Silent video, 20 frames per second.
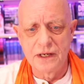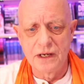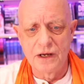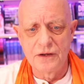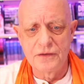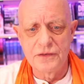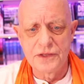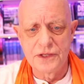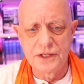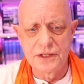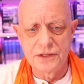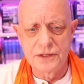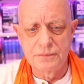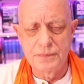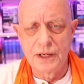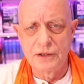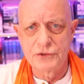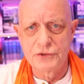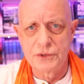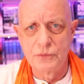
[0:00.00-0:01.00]
Like the, the
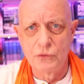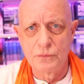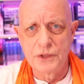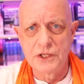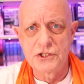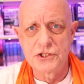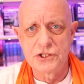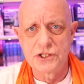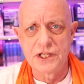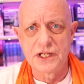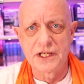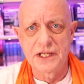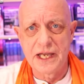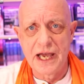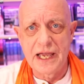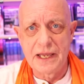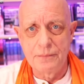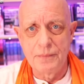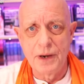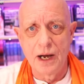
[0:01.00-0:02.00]
Baltimore Bridge thing
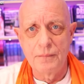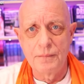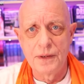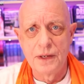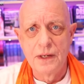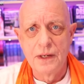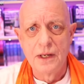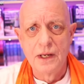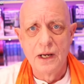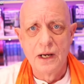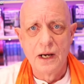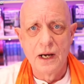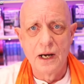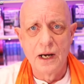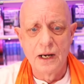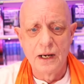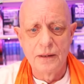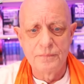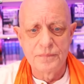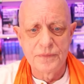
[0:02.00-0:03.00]
came up
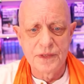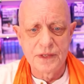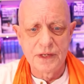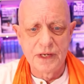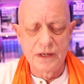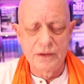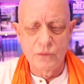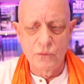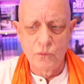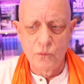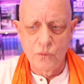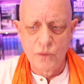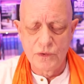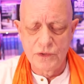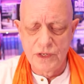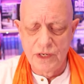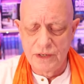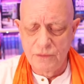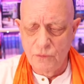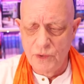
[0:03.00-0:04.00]
um, uh,
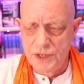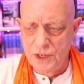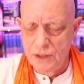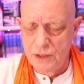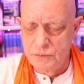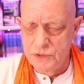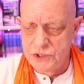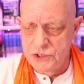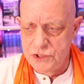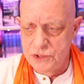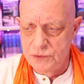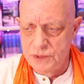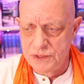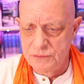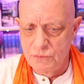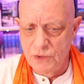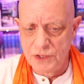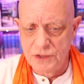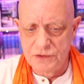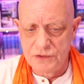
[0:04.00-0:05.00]
when I was doing
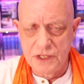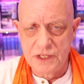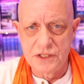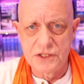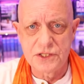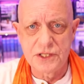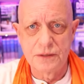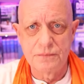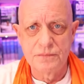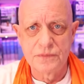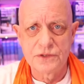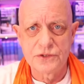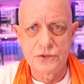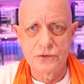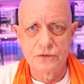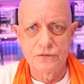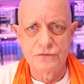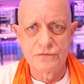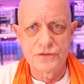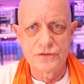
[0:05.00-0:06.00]
one of these um, sort
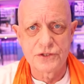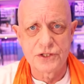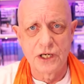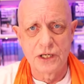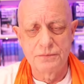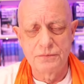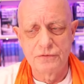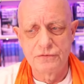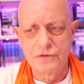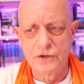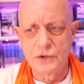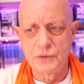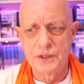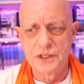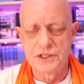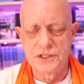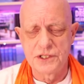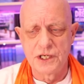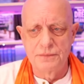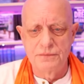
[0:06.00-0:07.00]
of type of fluid
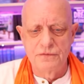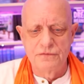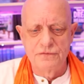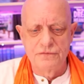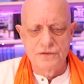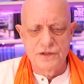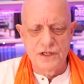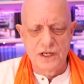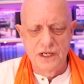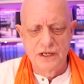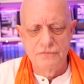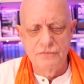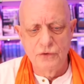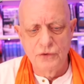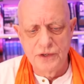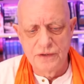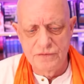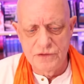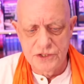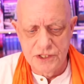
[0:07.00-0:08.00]
type of
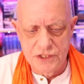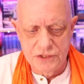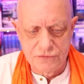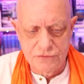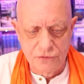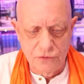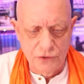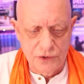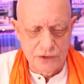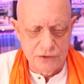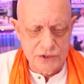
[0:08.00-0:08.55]
clairvoyances for you.